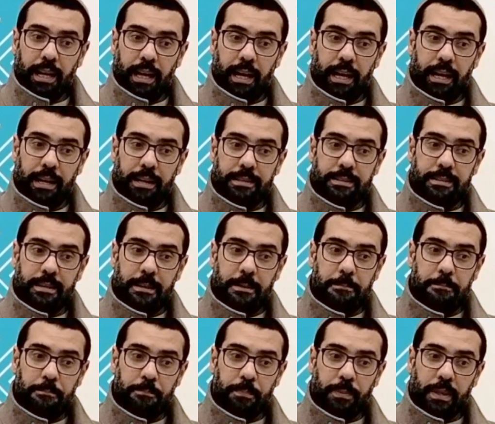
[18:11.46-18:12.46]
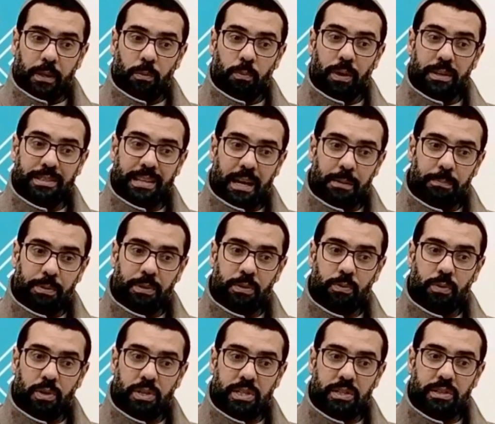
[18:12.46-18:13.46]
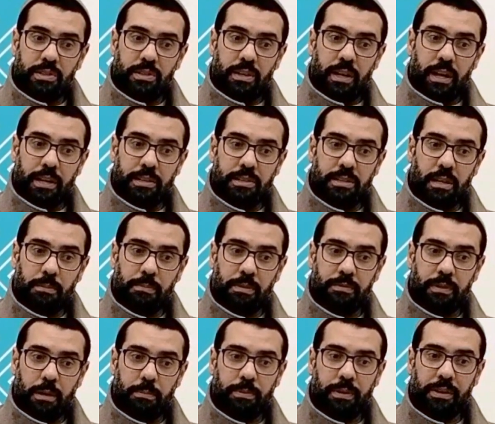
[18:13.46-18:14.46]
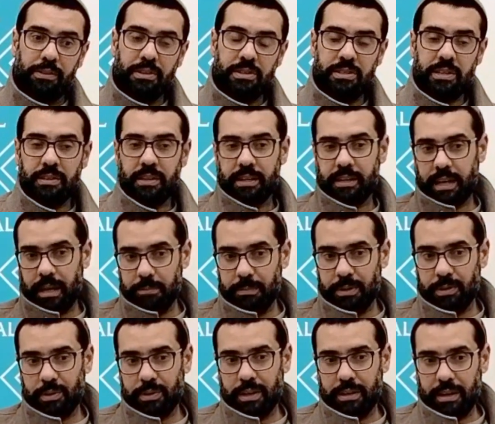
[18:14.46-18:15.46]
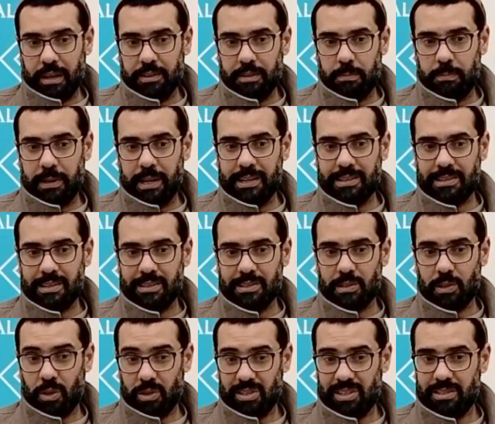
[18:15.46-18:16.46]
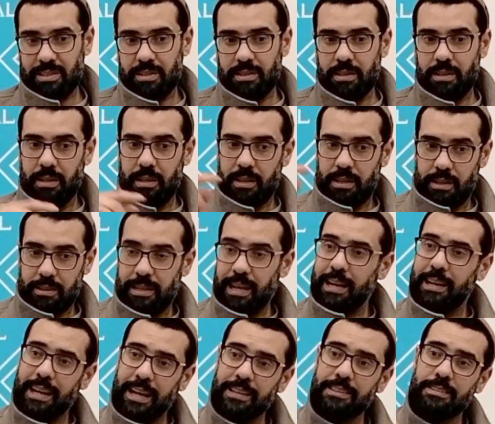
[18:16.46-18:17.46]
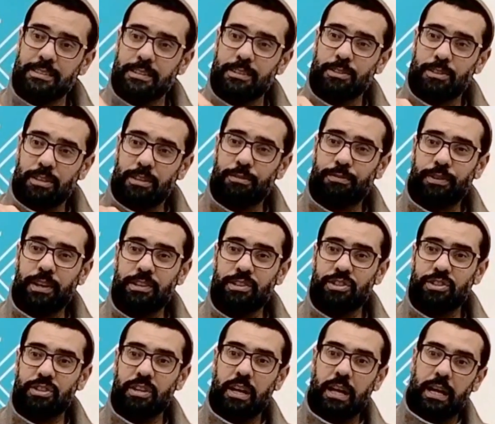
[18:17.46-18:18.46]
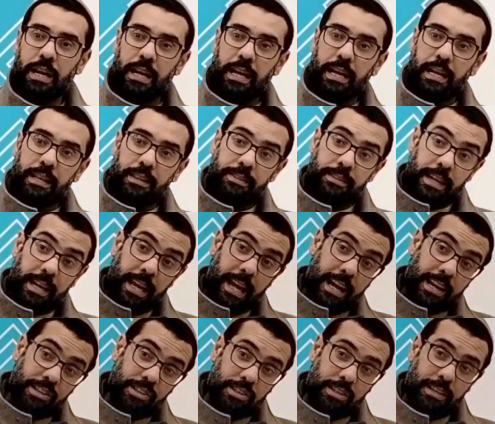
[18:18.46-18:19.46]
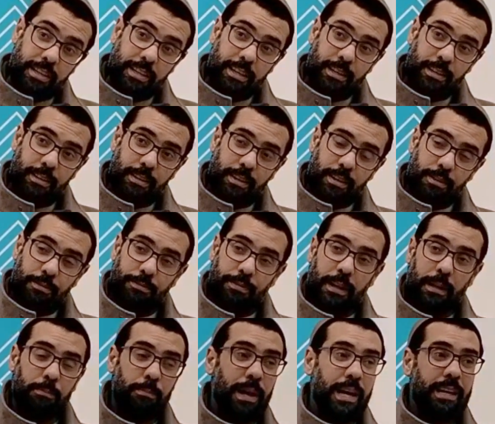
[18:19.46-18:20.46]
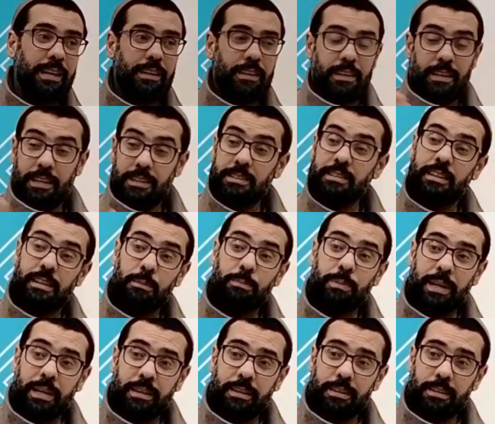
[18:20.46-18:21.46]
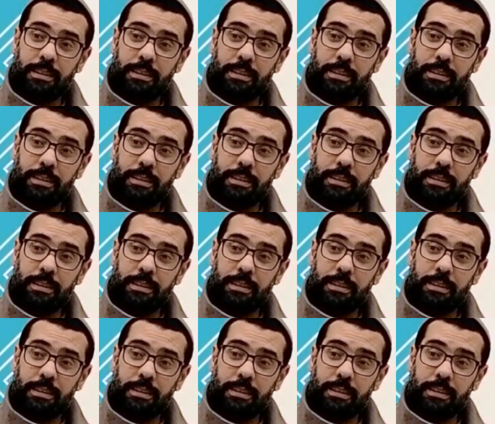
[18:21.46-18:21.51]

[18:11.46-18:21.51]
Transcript: And what happened was, as some of our brothers in the Cameroon and other places lost their land to the French, they actually fell back into Libya.